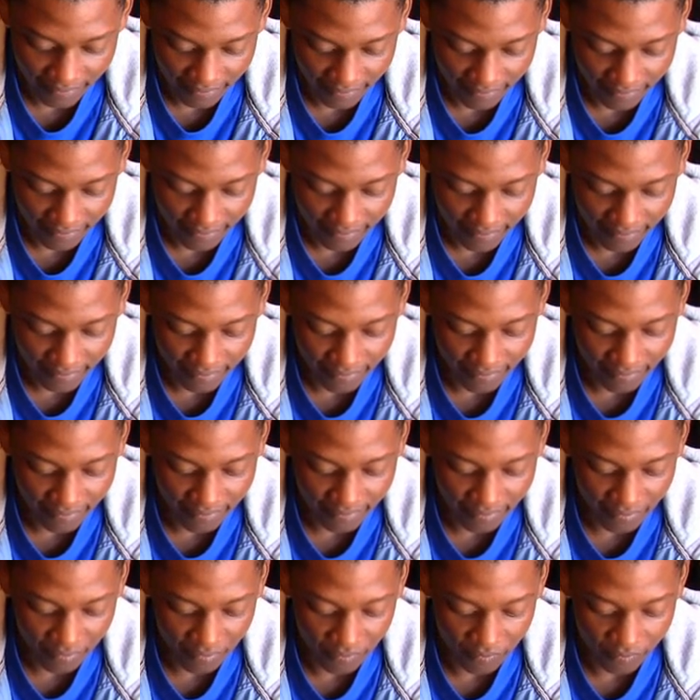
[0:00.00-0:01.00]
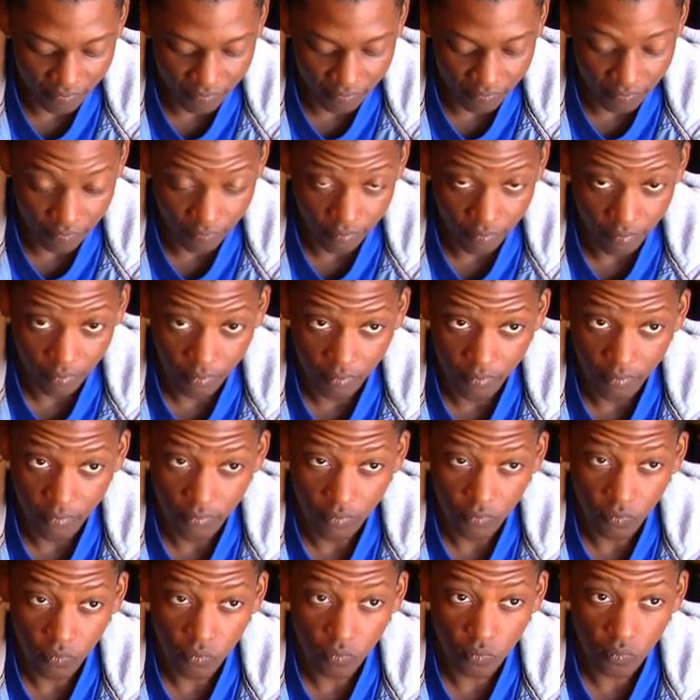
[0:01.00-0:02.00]

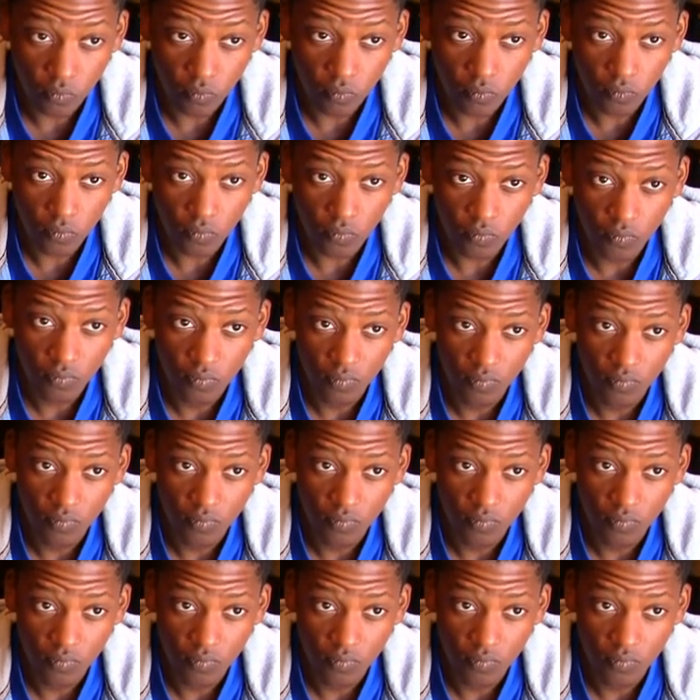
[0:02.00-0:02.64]
This person isn't speaking.